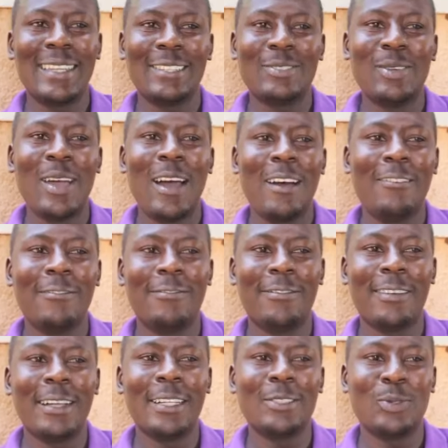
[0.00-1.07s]
that you have
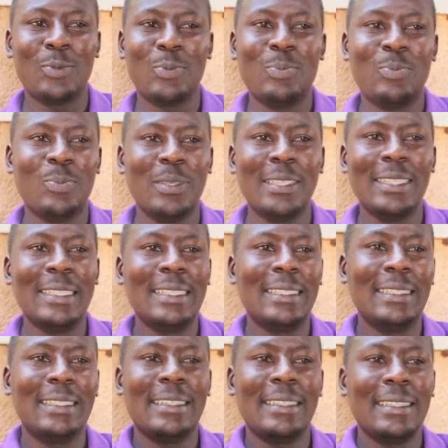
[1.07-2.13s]
to
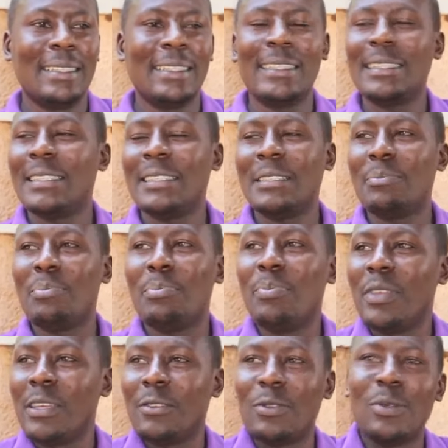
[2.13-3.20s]
be
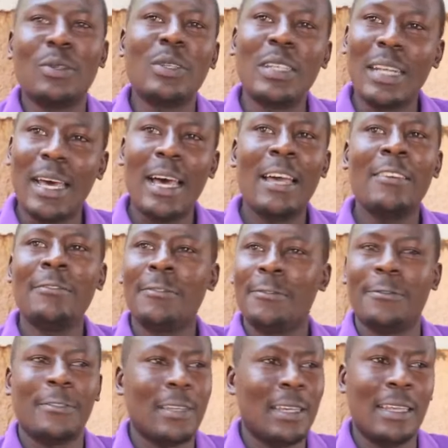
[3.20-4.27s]
in a good
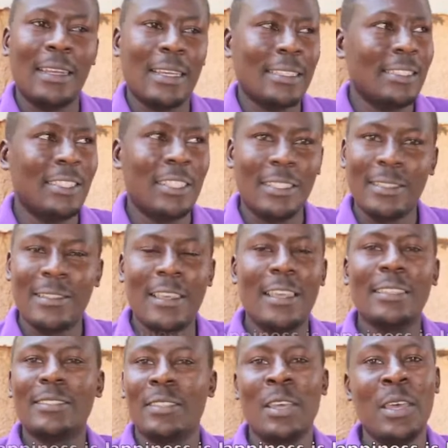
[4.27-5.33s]
life, luxury
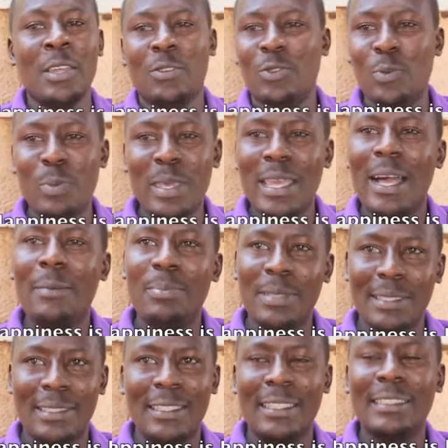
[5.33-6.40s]
things. To be
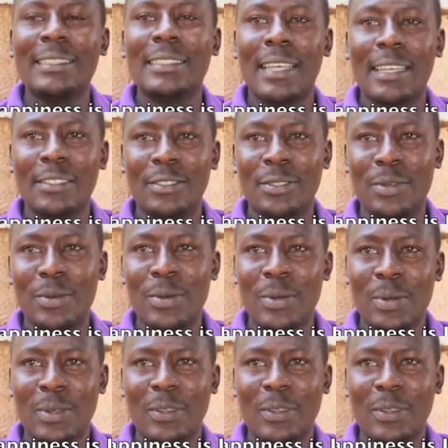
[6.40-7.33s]
happy is inside you.